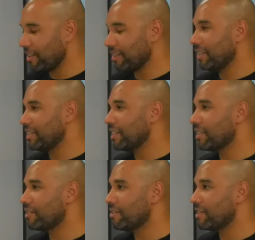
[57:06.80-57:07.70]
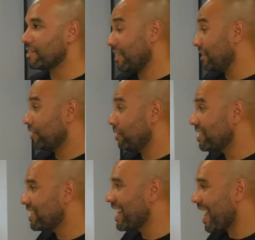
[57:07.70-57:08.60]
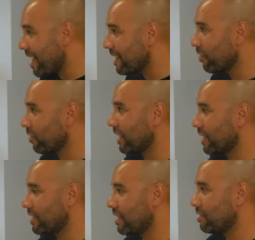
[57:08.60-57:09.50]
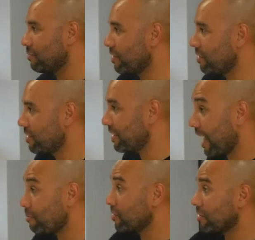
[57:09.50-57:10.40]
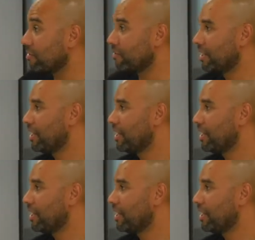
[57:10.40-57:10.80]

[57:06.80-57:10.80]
And you can do this in any organisation, whether it's Amazon